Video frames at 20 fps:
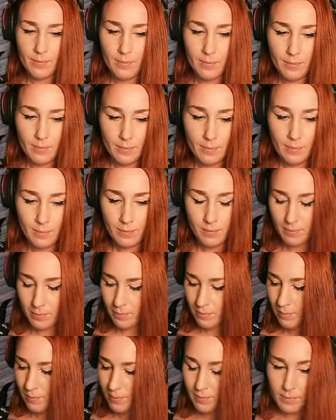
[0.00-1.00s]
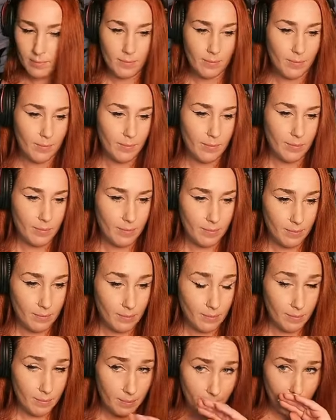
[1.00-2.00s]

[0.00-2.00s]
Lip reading: (no one is talking)